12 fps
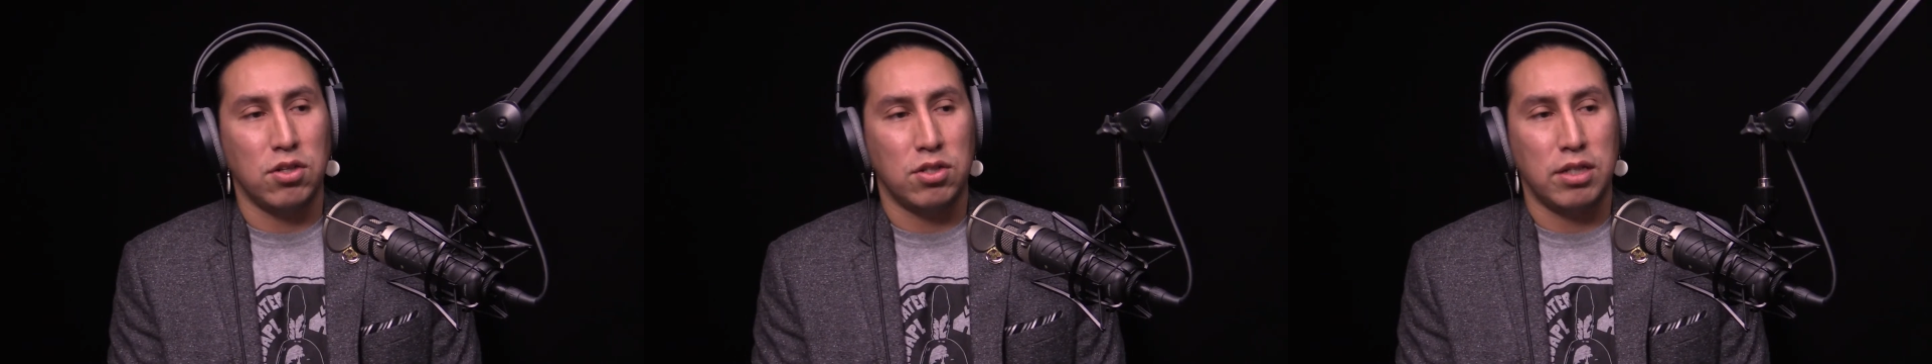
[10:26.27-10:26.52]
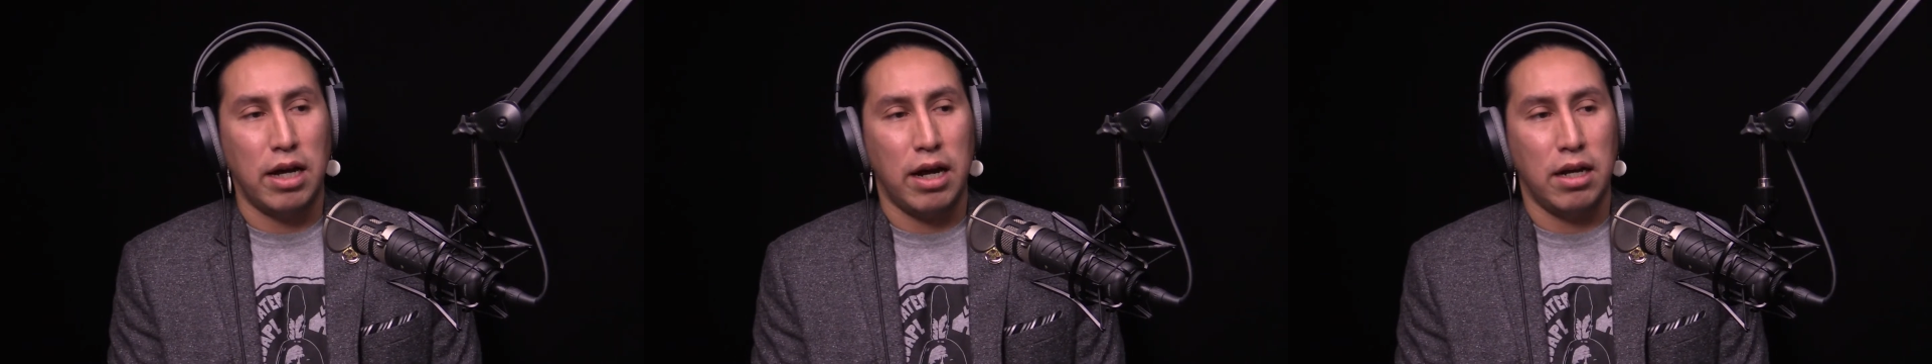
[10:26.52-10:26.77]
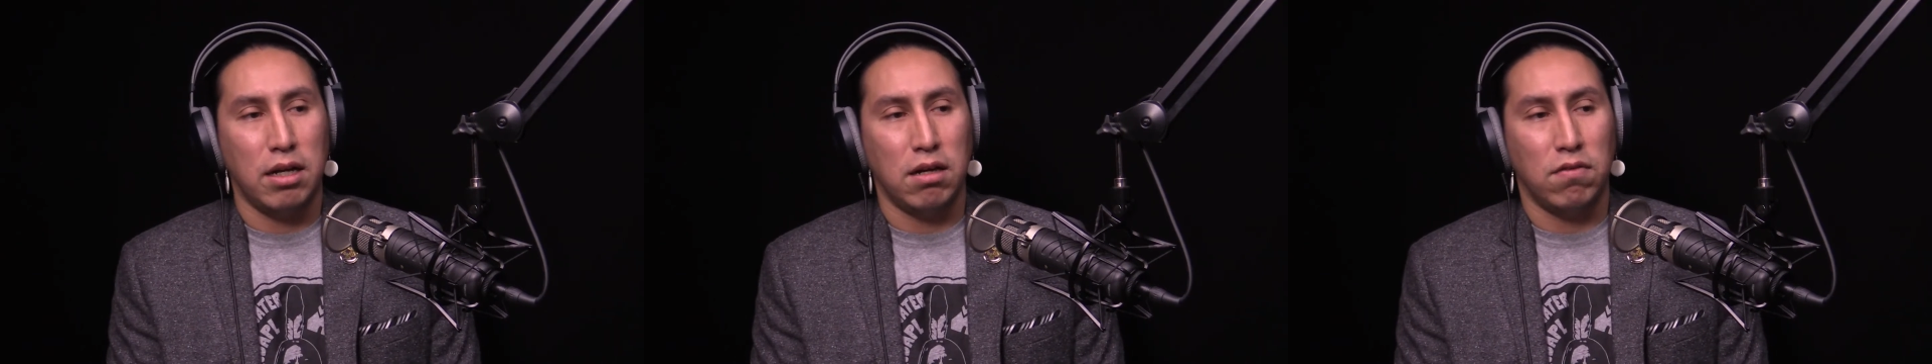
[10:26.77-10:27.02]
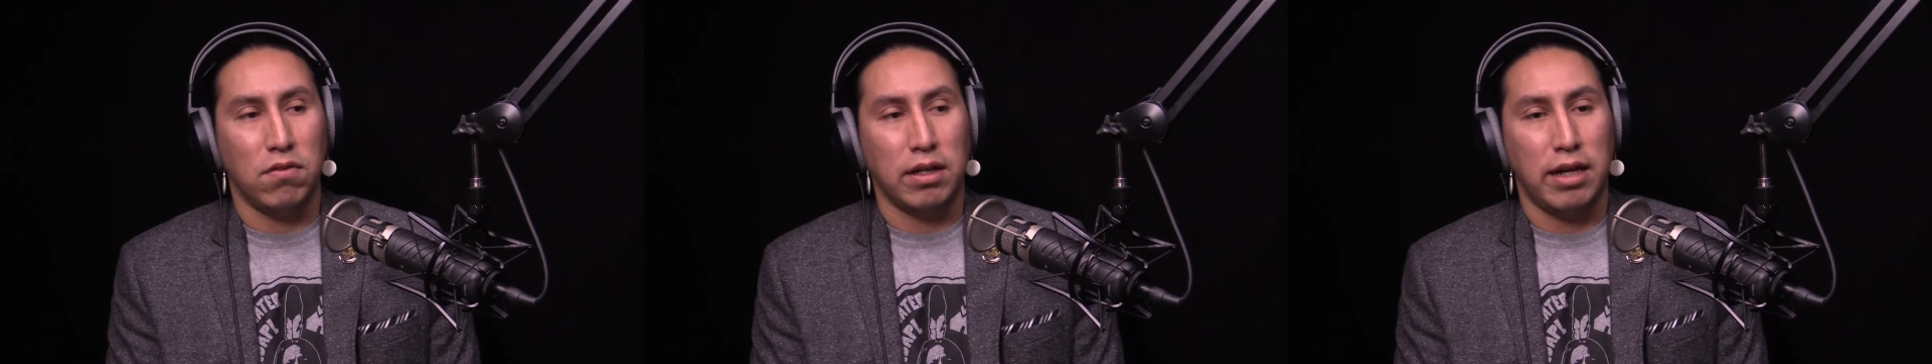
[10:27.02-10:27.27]
side
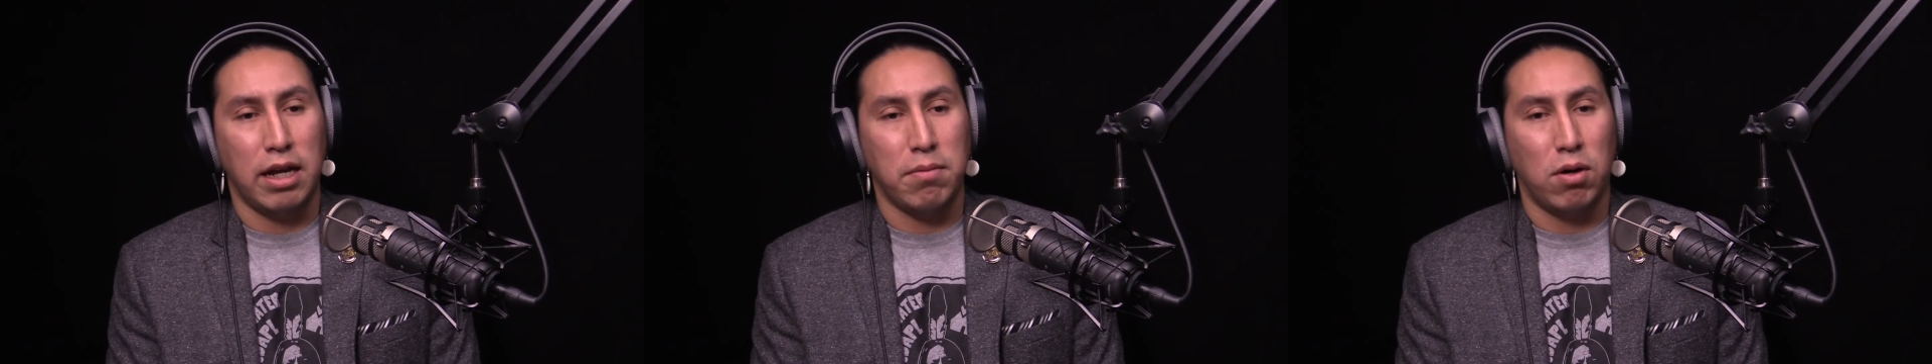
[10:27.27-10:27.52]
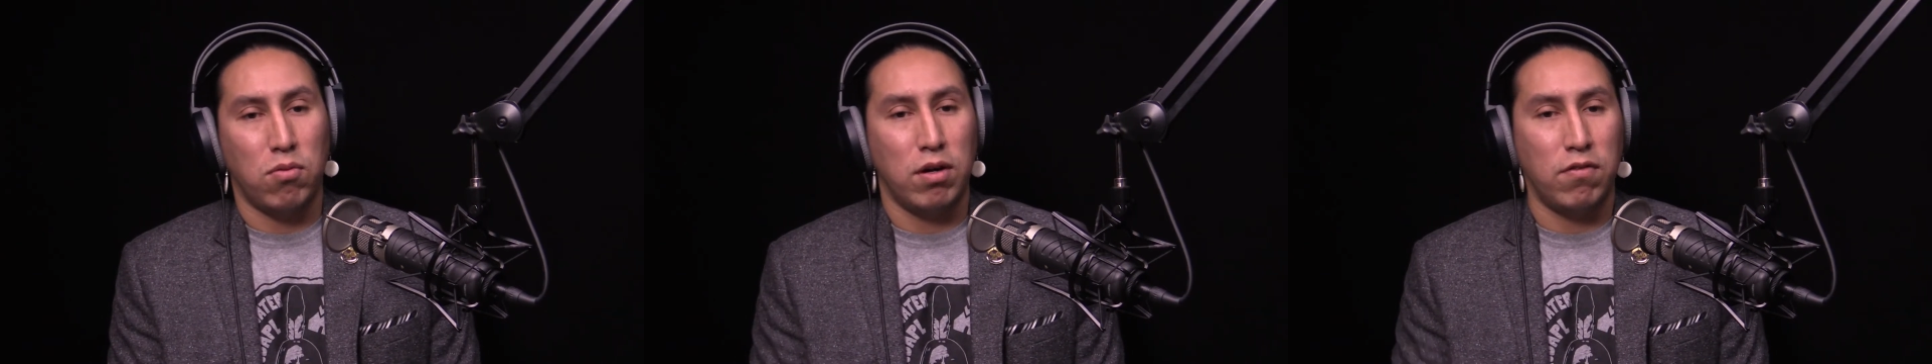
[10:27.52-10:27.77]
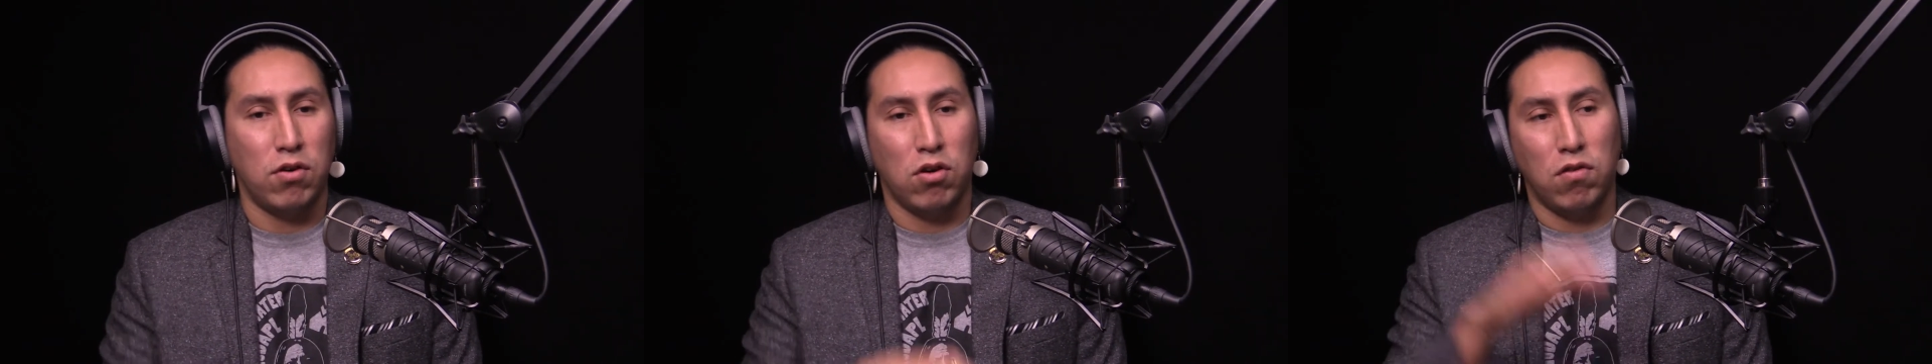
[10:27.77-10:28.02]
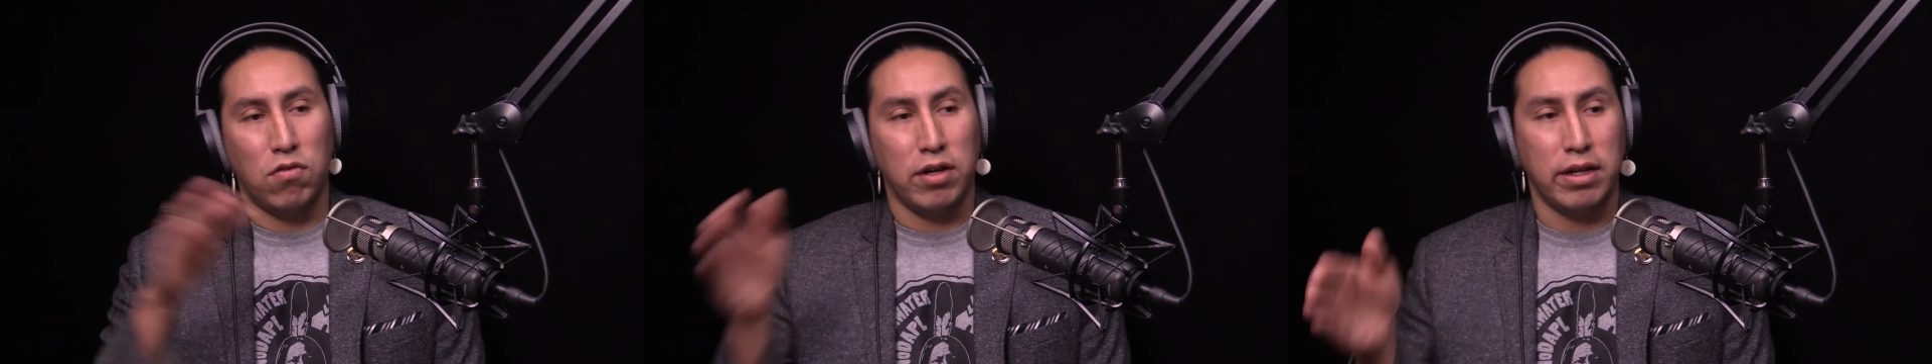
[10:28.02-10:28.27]
of the Cannonball River
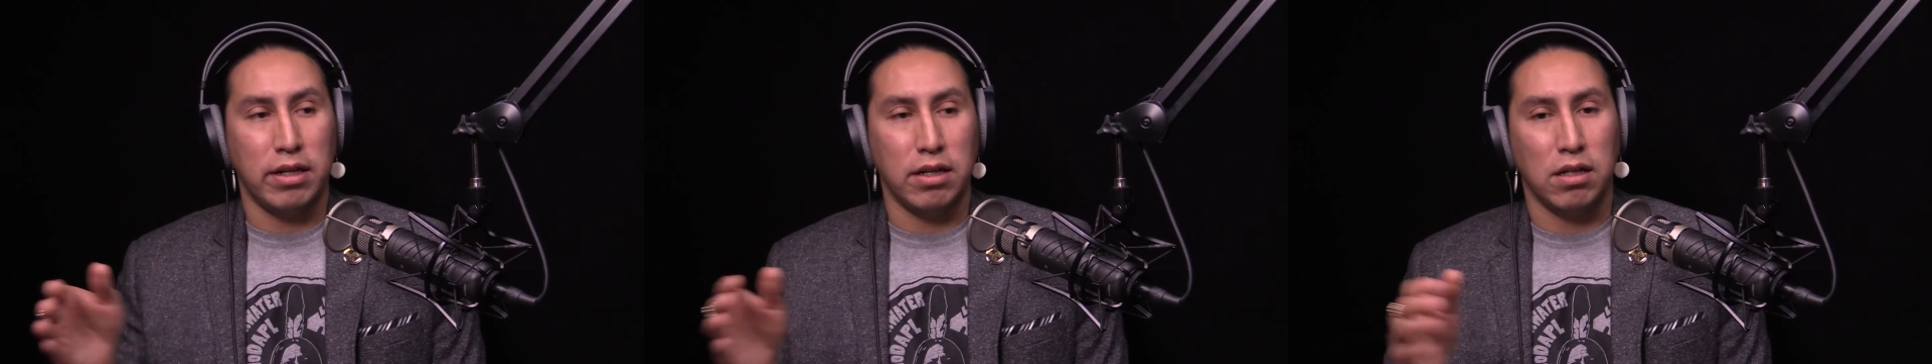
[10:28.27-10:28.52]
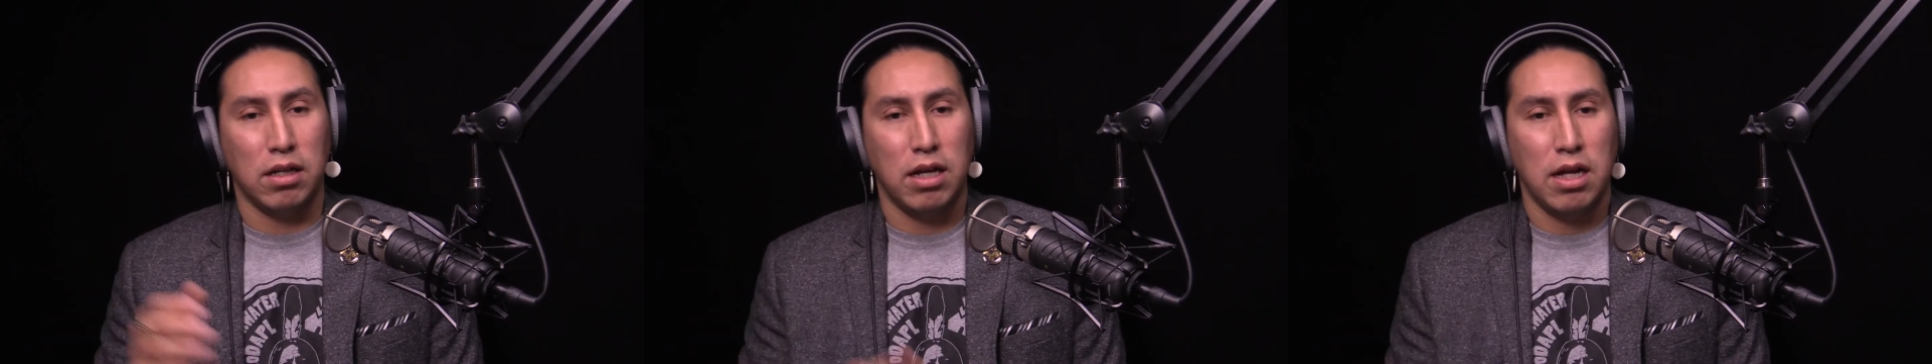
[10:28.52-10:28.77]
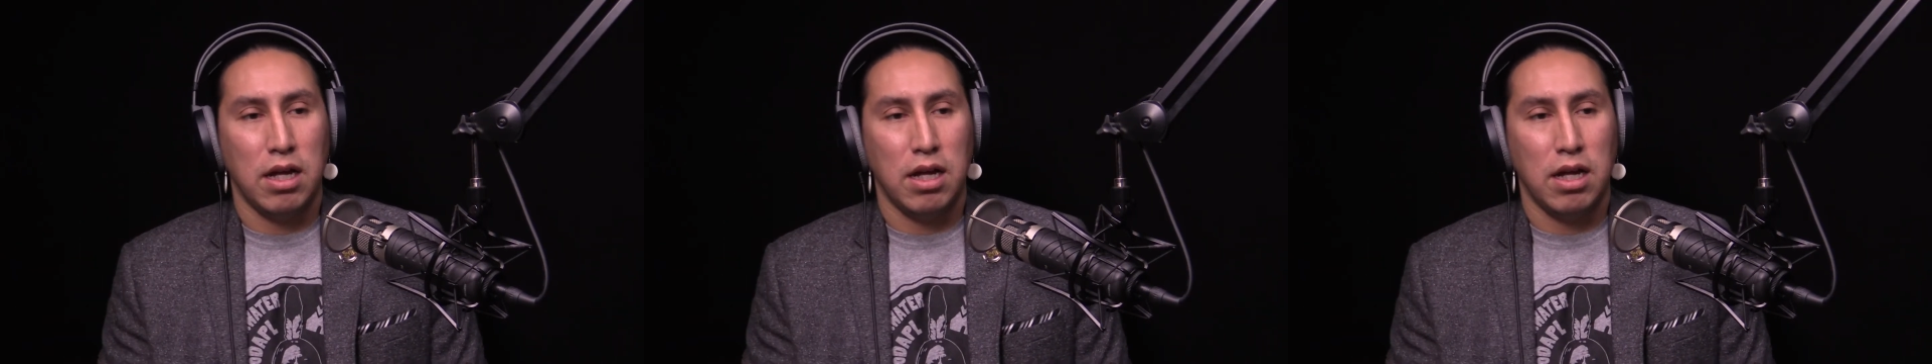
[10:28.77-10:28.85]
over a hill.